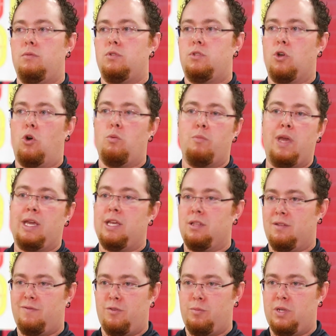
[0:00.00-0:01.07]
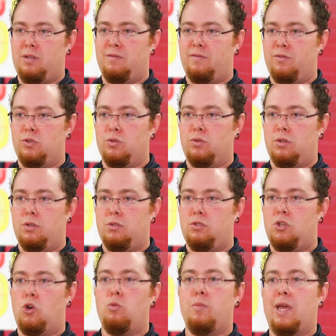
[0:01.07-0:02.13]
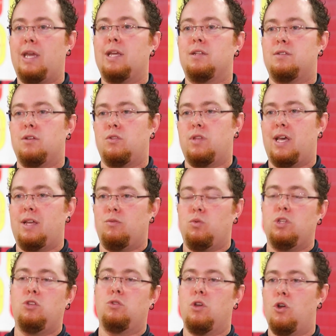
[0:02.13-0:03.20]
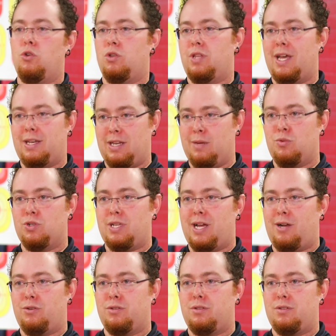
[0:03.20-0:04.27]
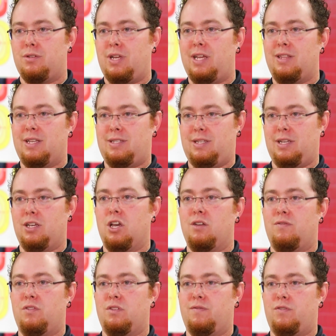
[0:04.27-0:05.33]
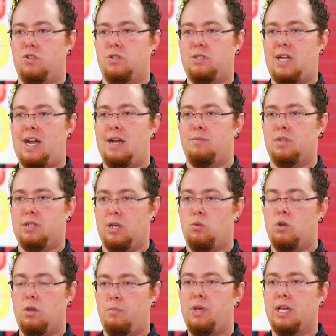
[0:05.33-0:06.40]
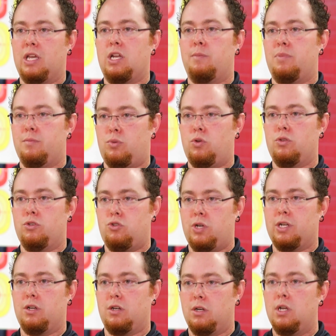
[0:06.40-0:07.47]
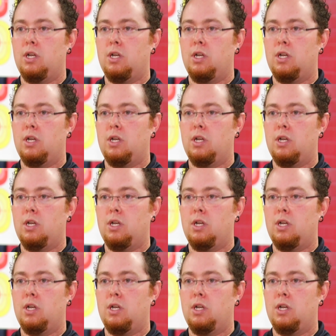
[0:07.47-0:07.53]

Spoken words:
Don't make it the forbidden fruit. Don't make it so that when you go to that neighbor's house and they see a gun for the first time that they want to pick it up and pull the trigger.